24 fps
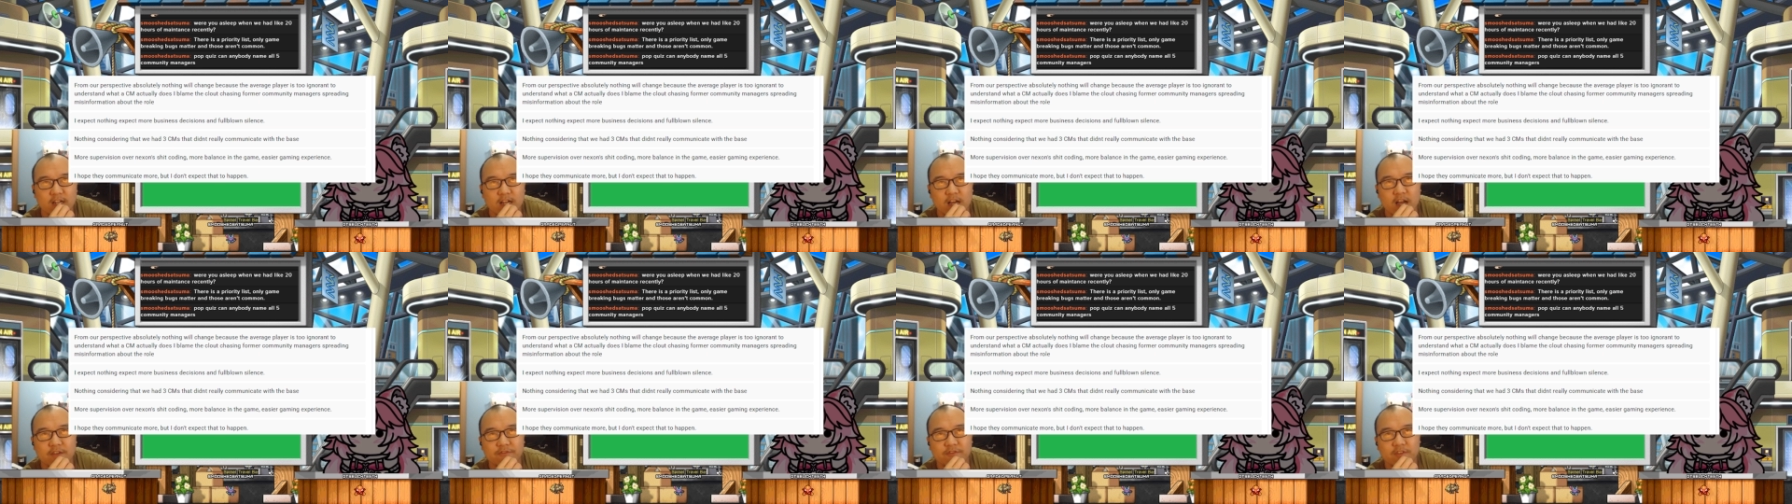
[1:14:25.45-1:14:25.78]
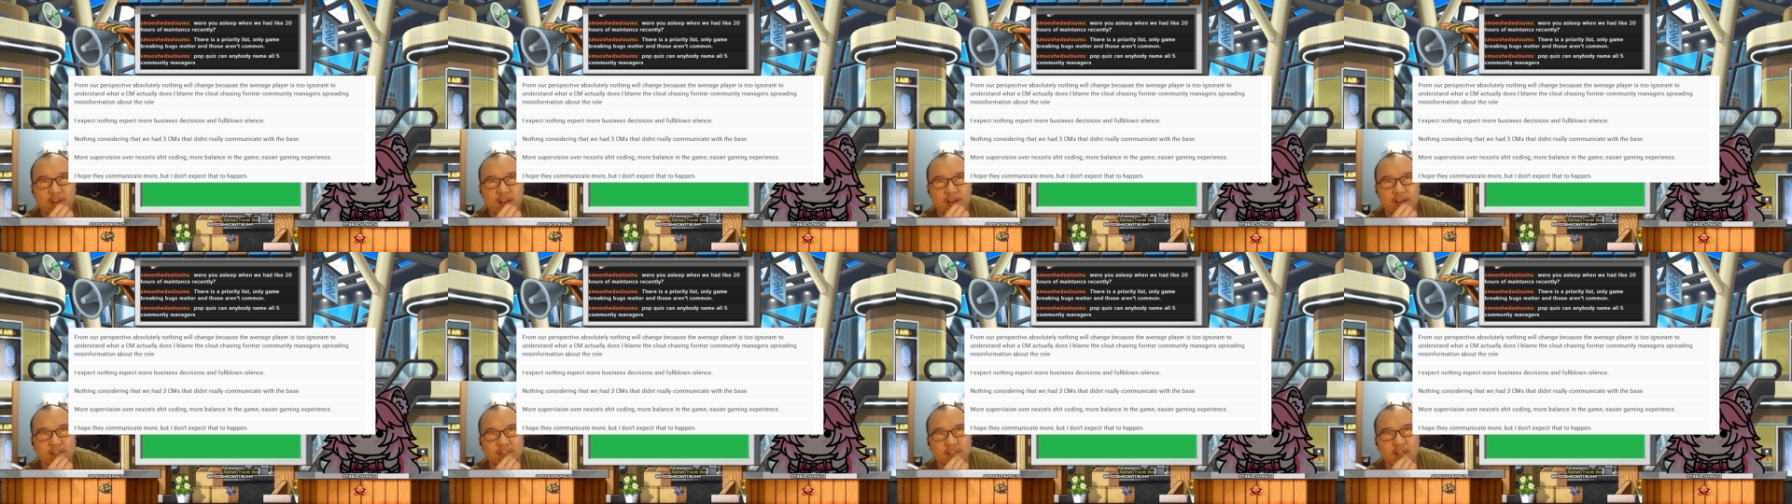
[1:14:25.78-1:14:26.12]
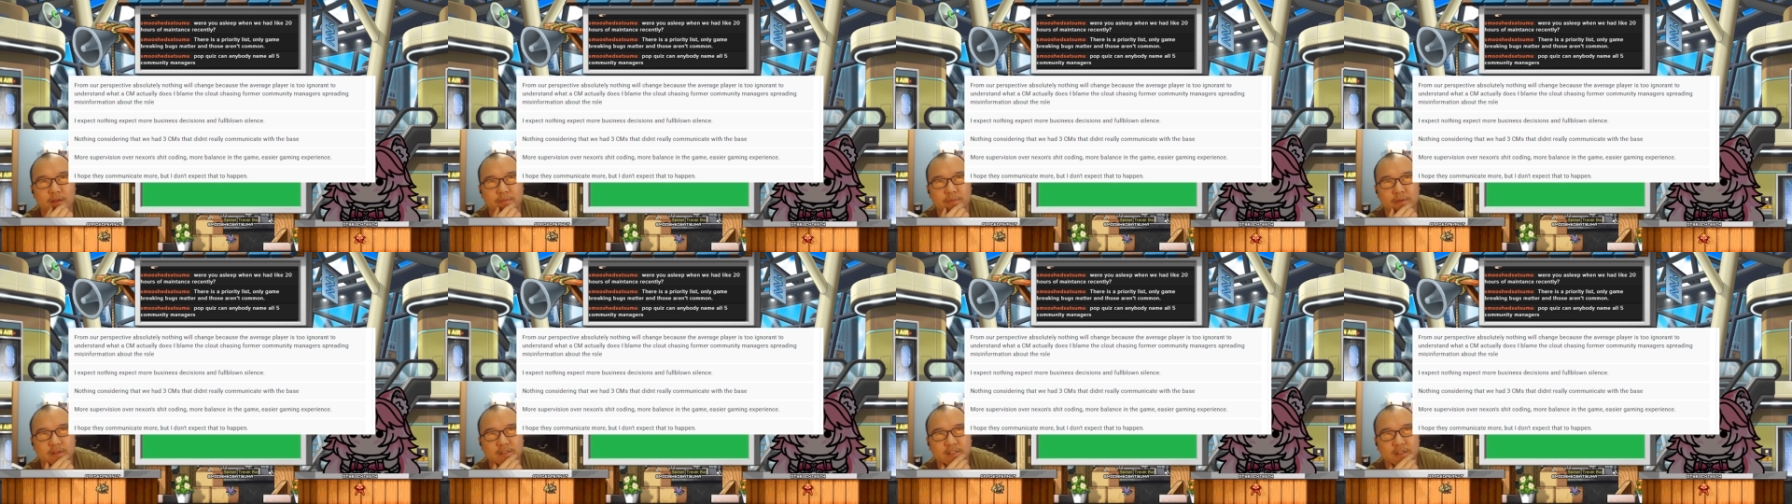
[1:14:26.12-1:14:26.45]
I feel like it's
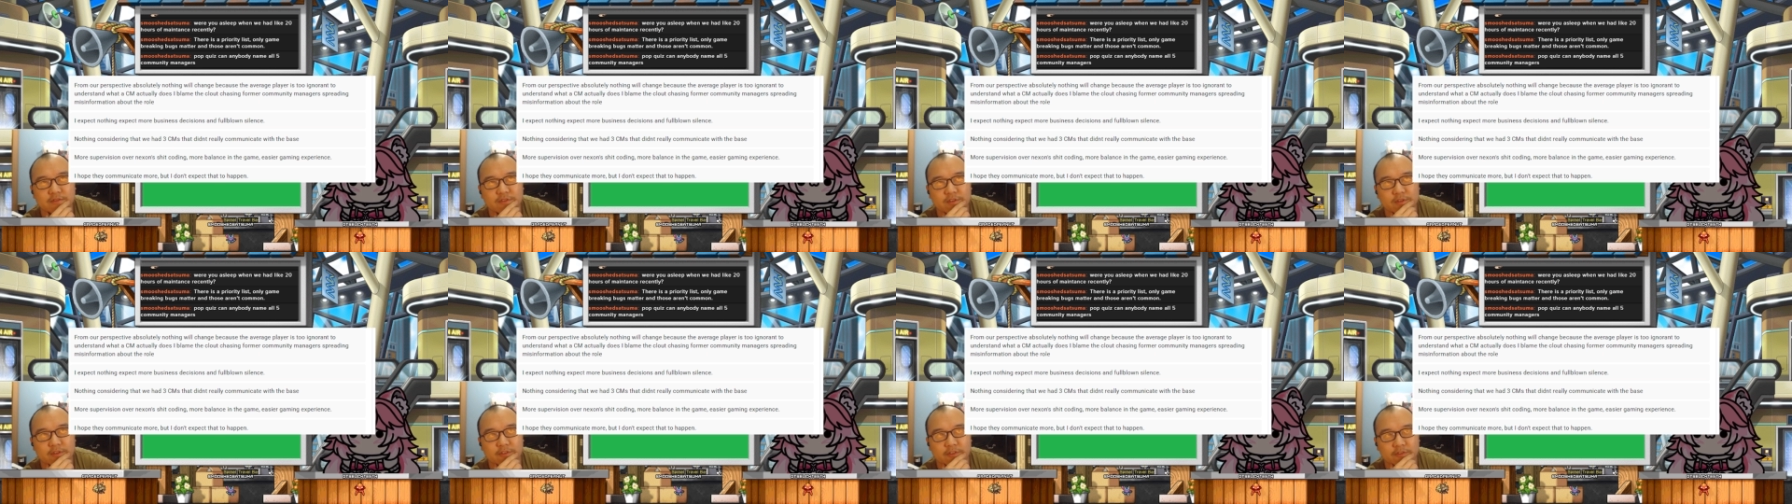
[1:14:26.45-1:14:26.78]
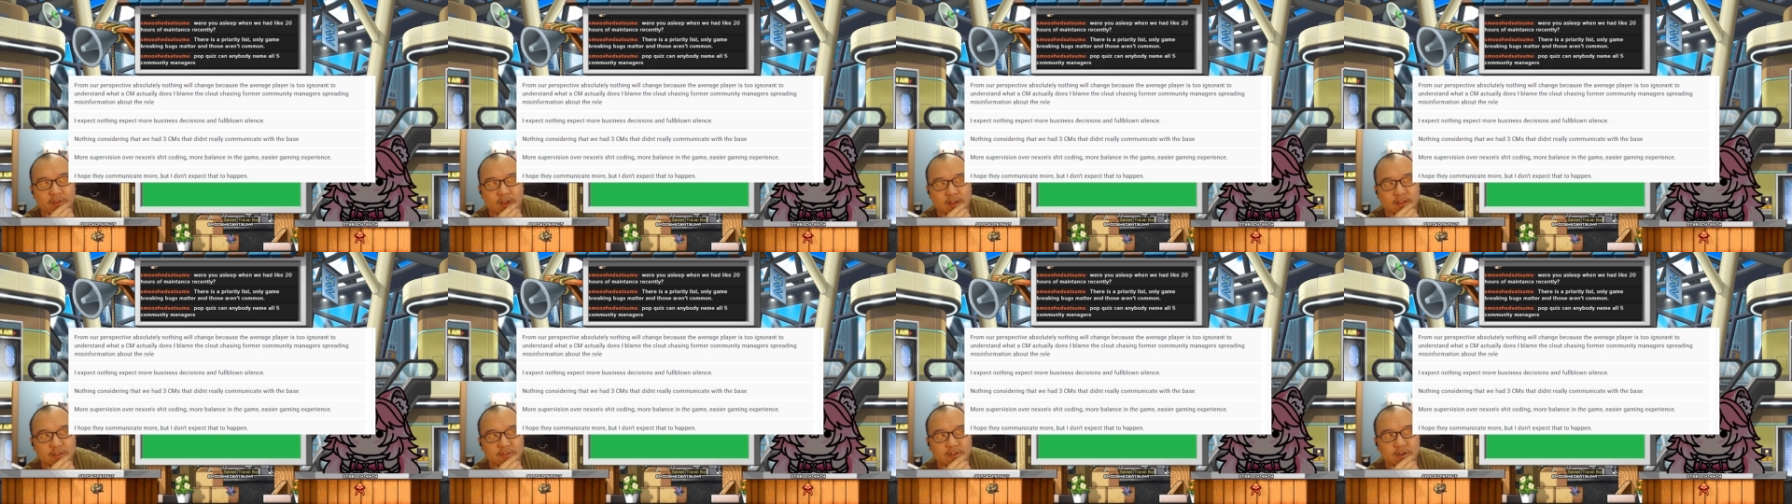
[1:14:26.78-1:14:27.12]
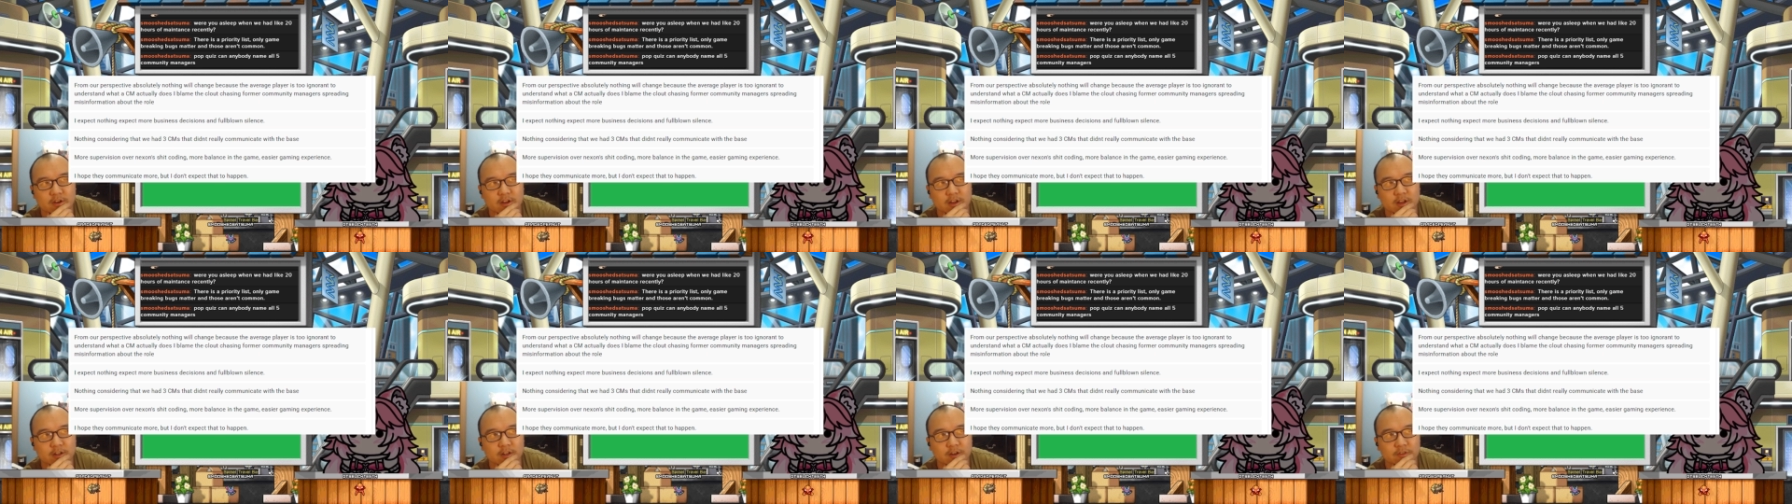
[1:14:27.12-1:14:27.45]
not because of the fact that
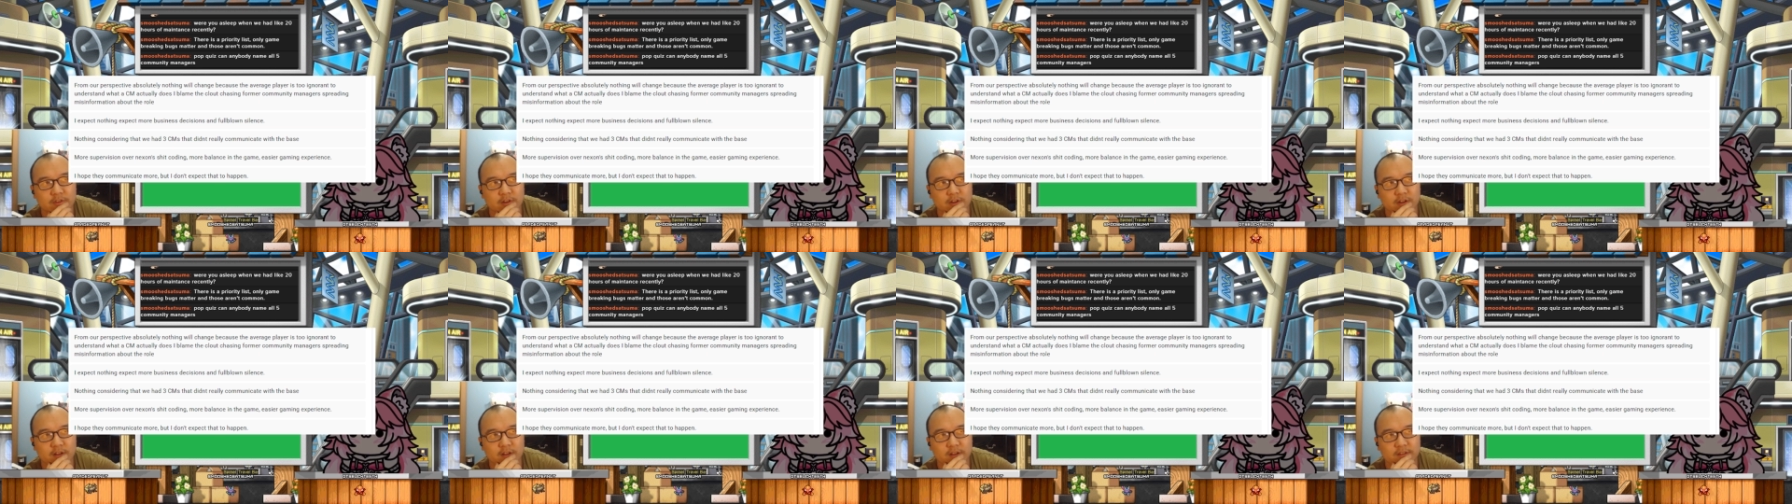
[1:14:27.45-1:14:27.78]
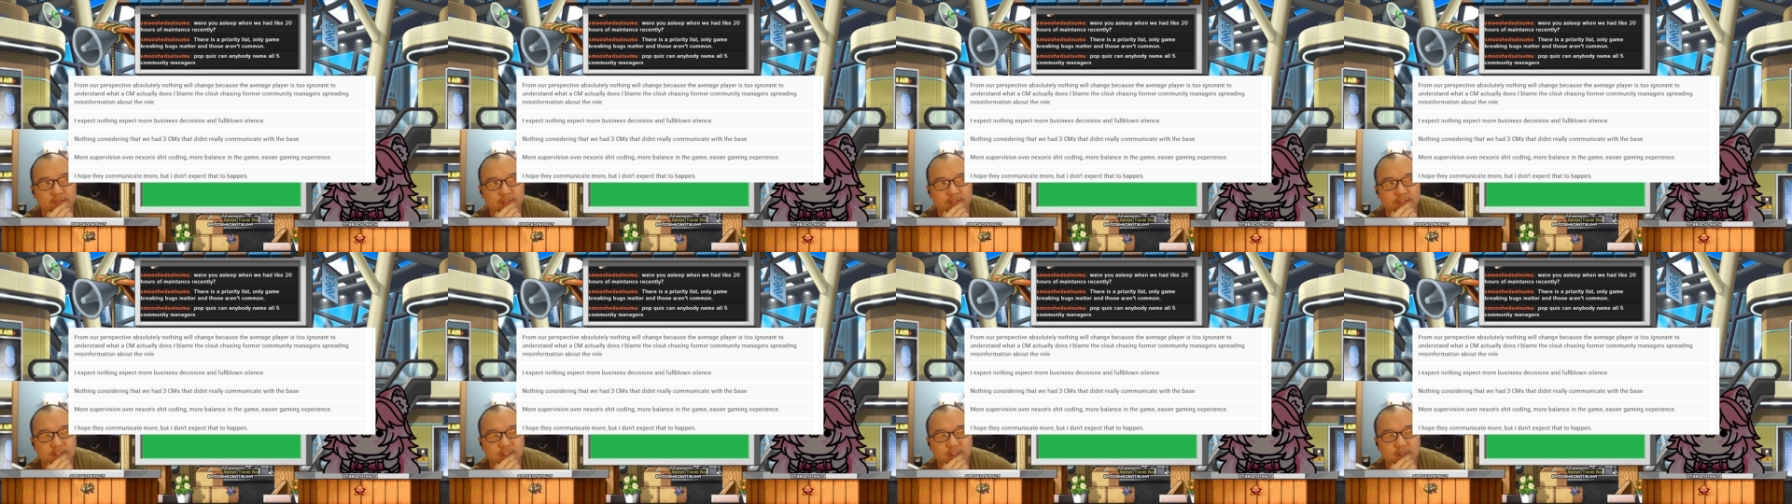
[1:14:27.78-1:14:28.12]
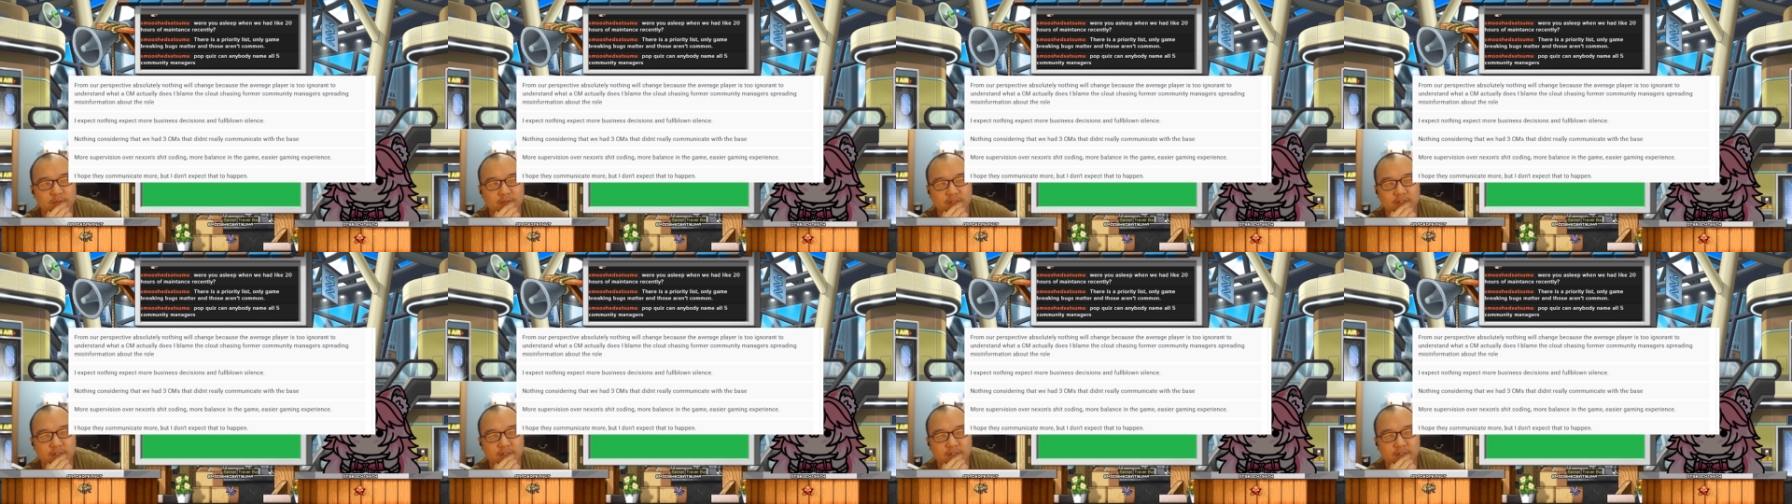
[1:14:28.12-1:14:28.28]
they're ignorant of the CM.